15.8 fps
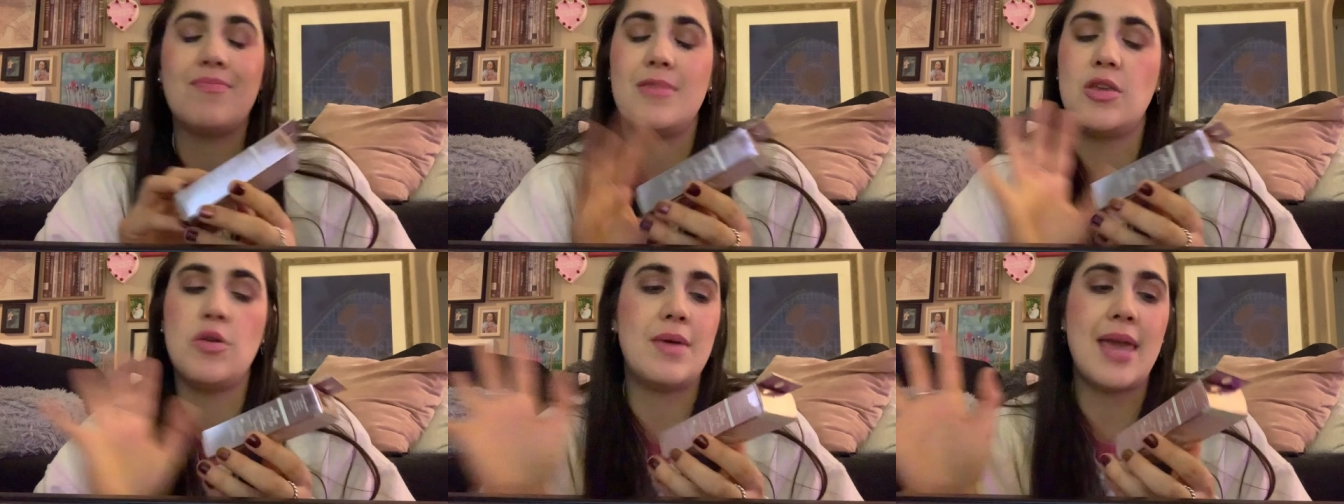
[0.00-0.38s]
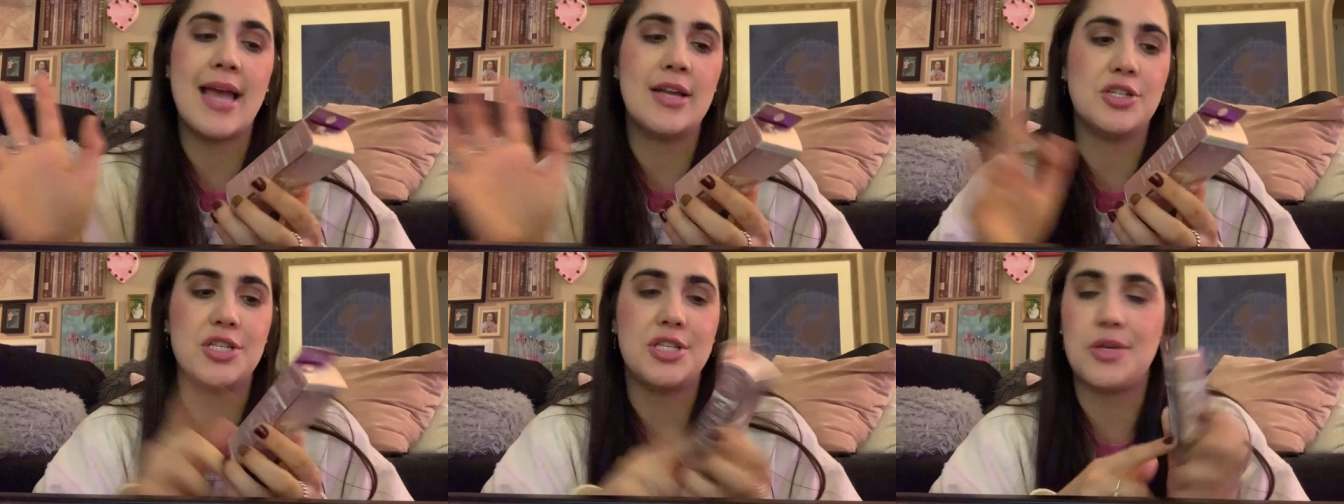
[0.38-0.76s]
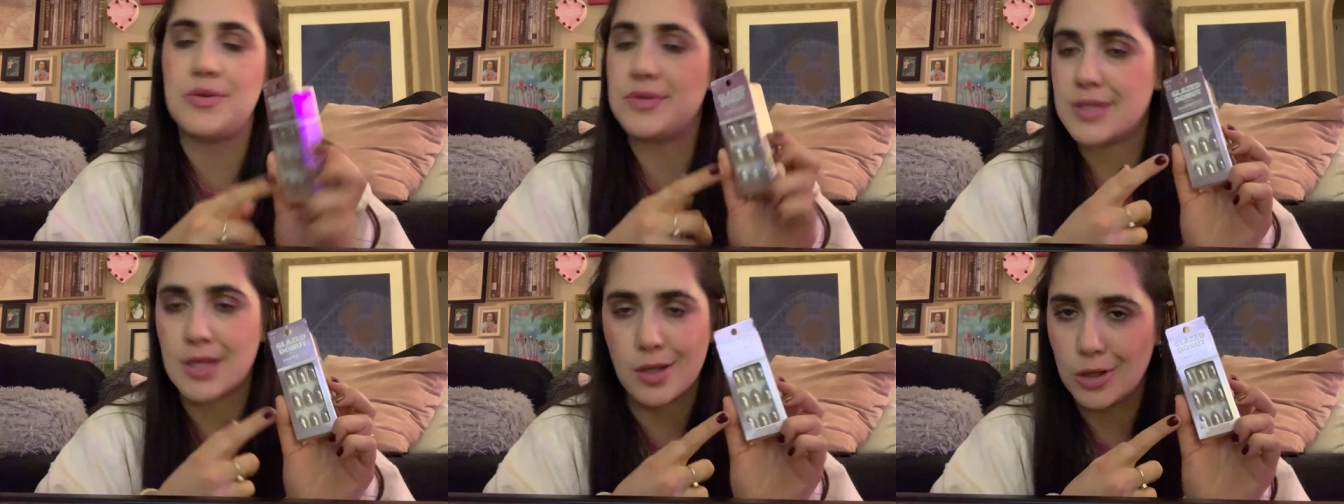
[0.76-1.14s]
you can't just
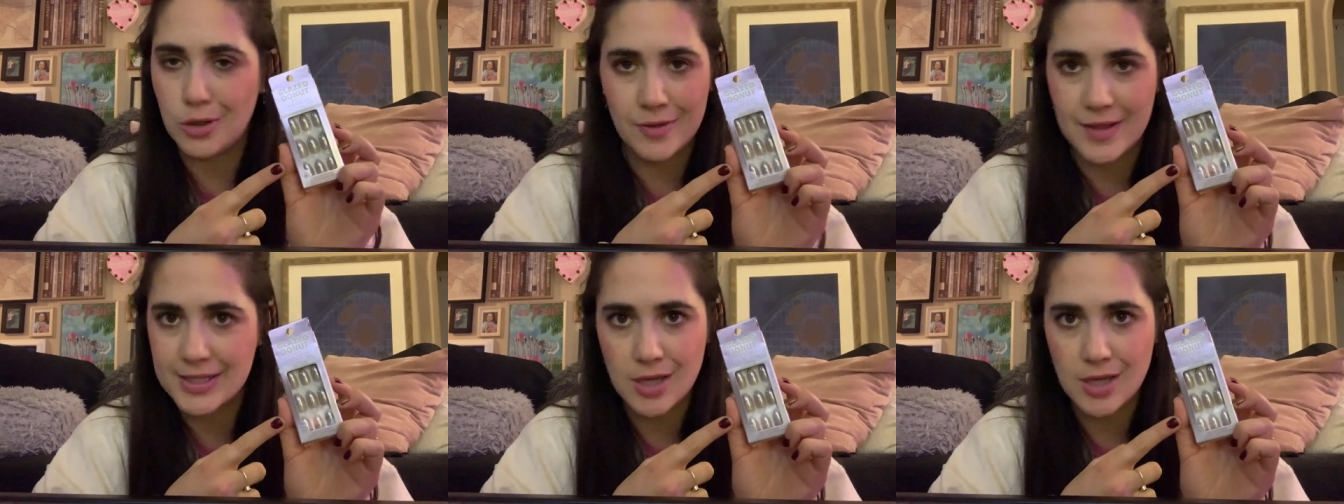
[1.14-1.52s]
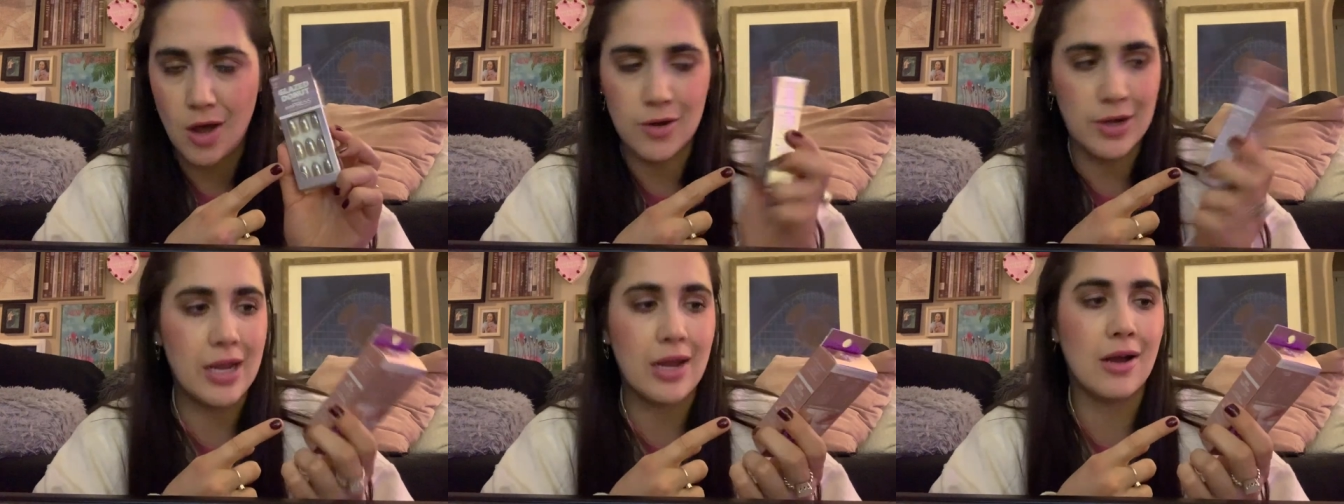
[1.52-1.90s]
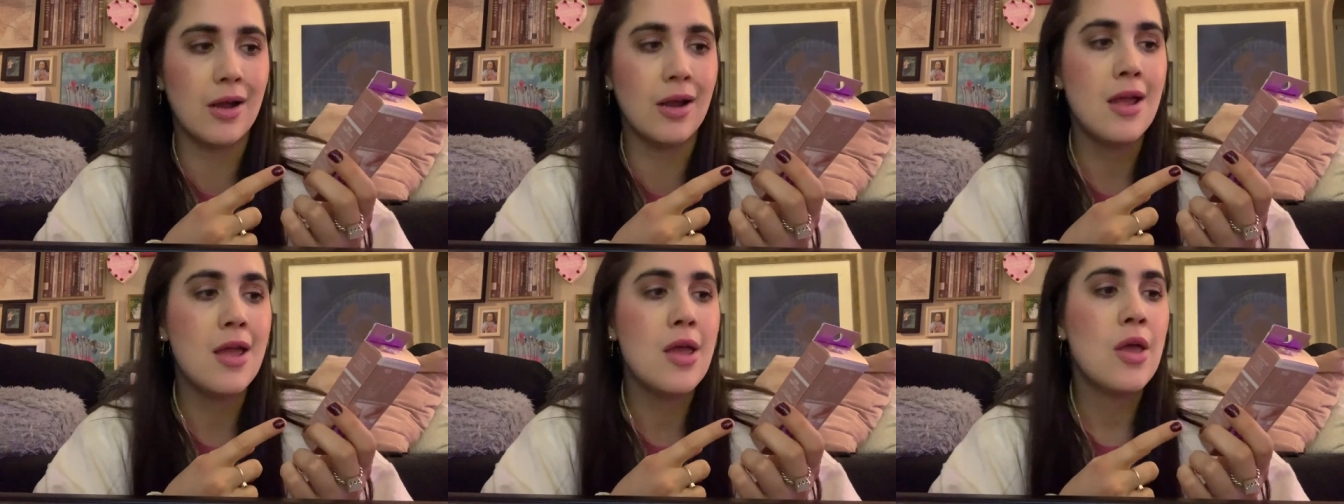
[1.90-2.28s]
use the glue that's on
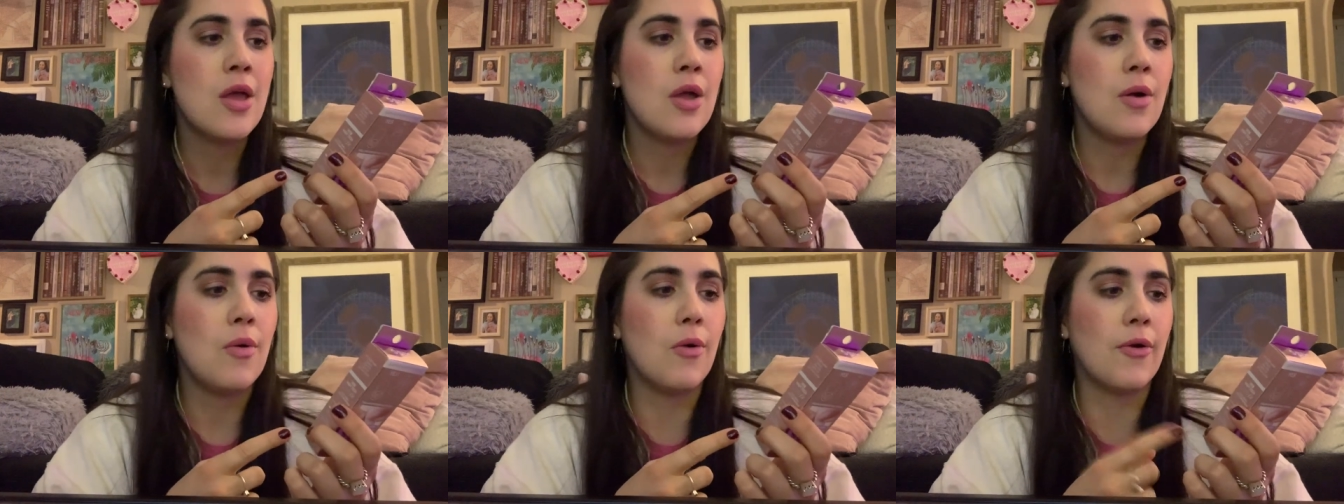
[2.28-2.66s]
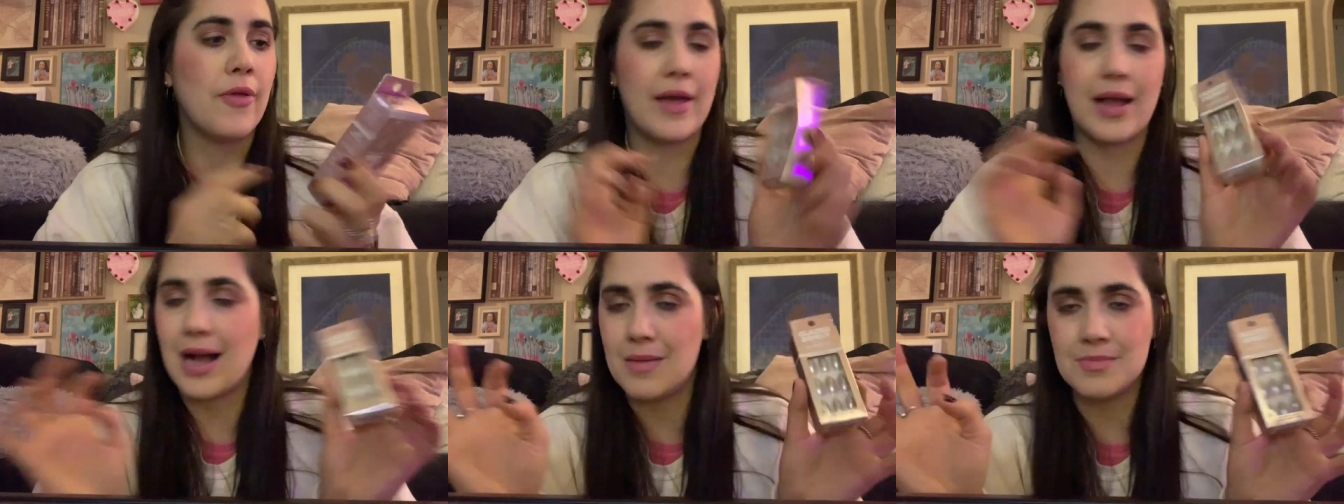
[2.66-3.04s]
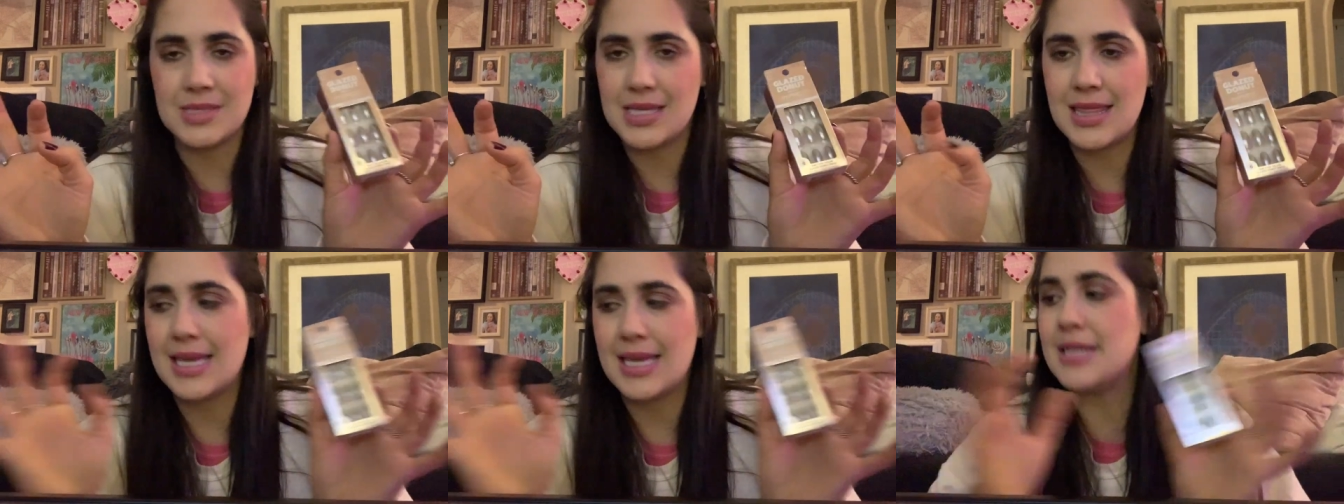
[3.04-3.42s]
here or that comes
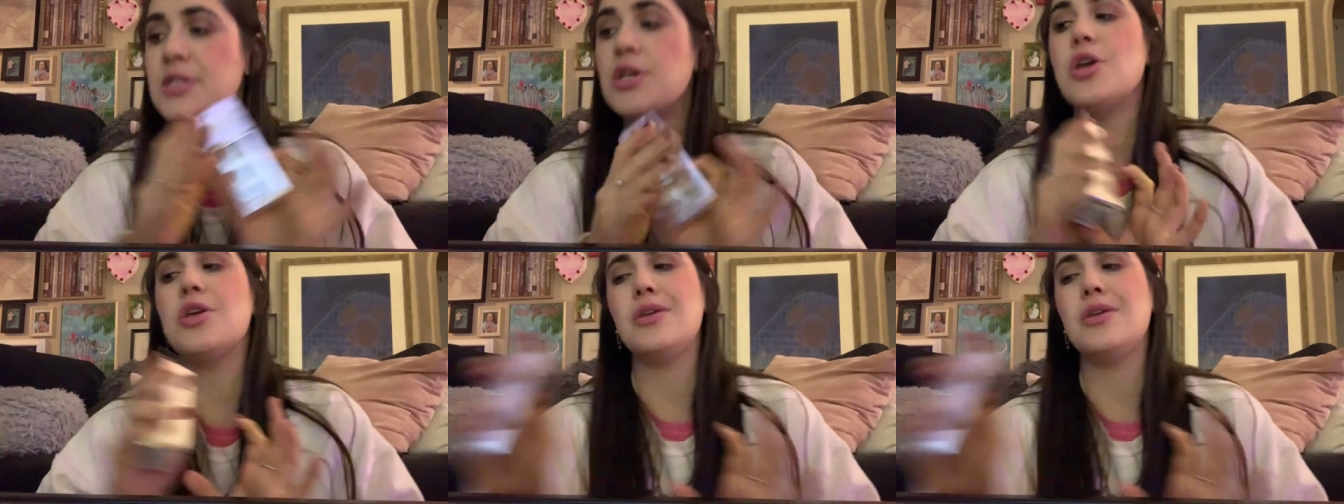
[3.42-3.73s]
in these.